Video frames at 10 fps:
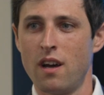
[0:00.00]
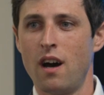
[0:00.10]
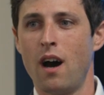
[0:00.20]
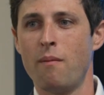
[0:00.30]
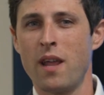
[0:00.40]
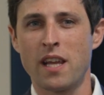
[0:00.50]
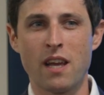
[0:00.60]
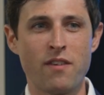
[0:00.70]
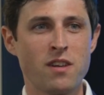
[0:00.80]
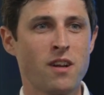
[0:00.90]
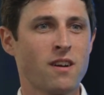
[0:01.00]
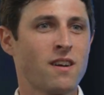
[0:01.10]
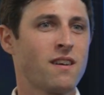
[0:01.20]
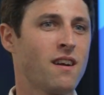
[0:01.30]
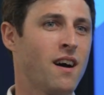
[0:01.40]
In a given
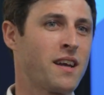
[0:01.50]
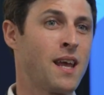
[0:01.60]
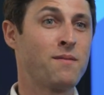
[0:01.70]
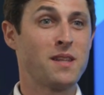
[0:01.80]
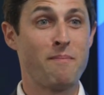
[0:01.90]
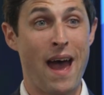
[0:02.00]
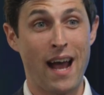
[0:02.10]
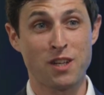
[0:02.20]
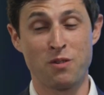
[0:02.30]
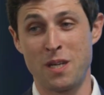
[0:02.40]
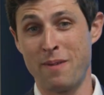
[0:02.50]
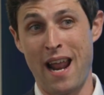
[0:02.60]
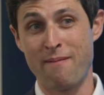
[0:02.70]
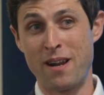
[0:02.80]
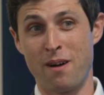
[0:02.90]
year, Kim's in the back, so she might
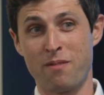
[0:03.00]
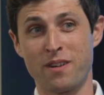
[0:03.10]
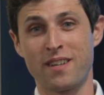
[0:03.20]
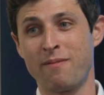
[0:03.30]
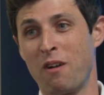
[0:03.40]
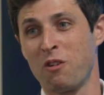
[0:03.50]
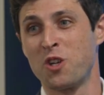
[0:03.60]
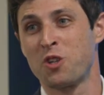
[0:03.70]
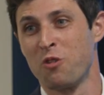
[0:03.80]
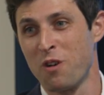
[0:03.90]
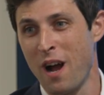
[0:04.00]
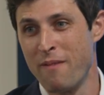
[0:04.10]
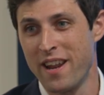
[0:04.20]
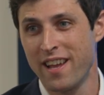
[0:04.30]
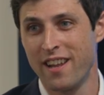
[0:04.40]
have my numbers. I'm not really sure how
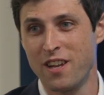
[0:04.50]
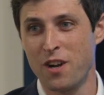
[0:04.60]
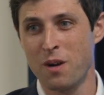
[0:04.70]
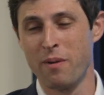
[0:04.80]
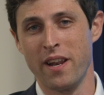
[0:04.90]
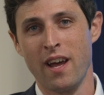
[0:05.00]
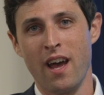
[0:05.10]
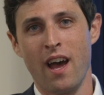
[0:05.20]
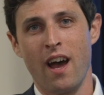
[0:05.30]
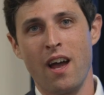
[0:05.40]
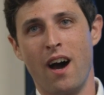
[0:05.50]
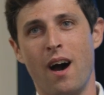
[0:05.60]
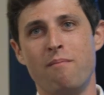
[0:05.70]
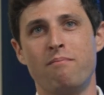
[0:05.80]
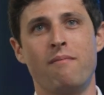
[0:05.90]
many in a year, but
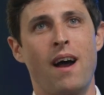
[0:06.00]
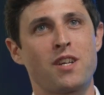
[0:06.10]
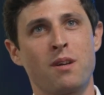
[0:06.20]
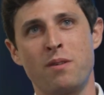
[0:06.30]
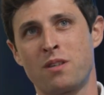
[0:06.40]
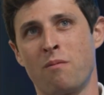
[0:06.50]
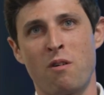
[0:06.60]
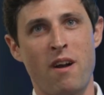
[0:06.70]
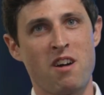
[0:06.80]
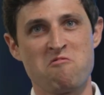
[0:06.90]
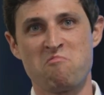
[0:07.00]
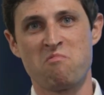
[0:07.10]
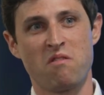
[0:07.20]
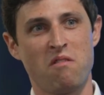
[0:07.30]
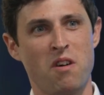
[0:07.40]
I should be somewhere around
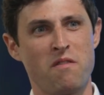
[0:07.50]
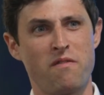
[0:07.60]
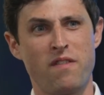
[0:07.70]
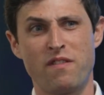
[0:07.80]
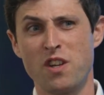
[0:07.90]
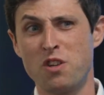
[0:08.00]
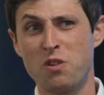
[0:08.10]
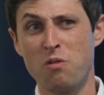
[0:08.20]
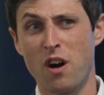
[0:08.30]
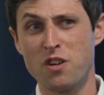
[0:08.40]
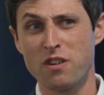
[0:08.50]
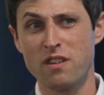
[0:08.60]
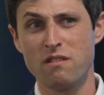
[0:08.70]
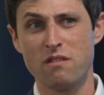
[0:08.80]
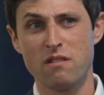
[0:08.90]
150,
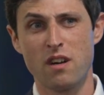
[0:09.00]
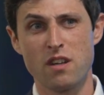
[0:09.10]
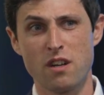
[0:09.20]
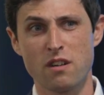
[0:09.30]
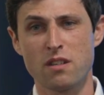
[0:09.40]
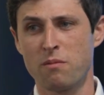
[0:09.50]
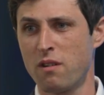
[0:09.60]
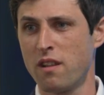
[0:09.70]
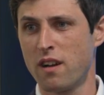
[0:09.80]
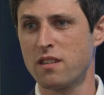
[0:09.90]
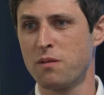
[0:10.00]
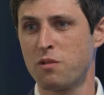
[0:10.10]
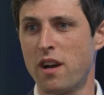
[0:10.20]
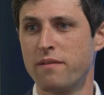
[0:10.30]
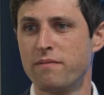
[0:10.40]
200 a year, somewhere around there, seems right.